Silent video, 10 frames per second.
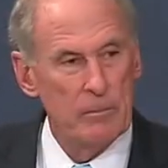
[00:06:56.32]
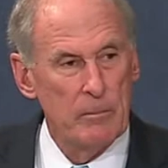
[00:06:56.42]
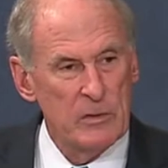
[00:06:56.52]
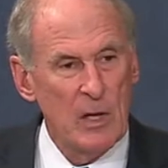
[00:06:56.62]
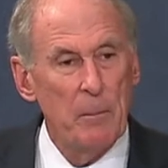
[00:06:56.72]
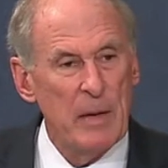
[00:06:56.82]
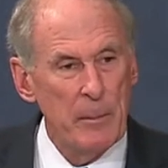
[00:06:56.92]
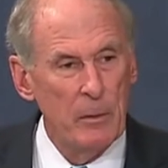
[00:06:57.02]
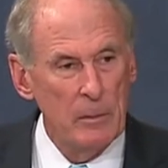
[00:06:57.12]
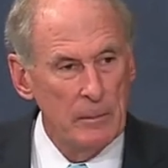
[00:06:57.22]
some
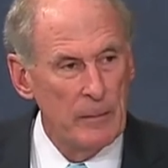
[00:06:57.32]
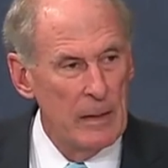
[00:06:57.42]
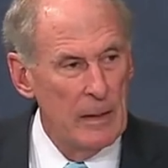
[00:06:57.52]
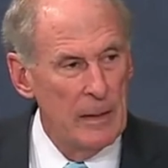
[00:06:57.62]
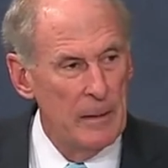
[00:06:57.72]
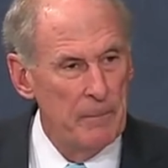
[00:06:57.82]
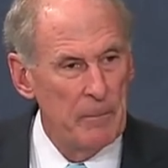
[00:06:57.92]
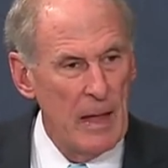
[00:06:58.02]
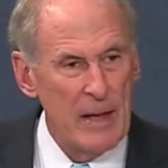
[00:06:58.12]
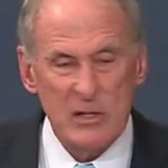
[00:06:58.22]
people,
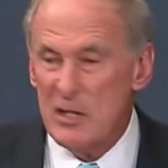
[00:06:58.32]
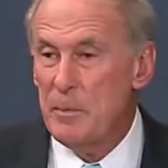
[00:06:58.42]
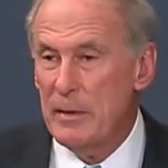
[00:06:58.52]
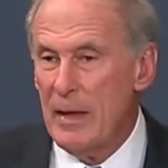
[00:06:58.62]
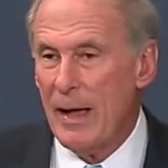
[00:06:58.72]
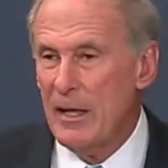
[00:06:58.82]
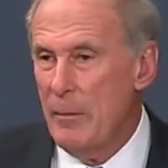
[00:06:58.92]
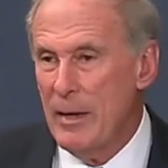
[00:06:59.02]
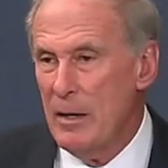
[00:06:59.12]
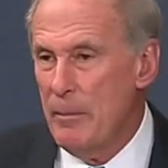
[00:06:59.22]
as has been
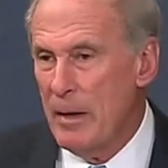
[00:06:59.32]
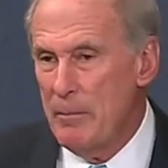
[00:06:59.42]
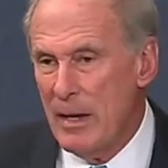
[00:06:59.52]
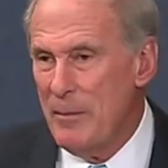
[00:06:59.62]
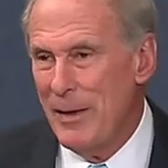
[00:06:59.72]
documented by many,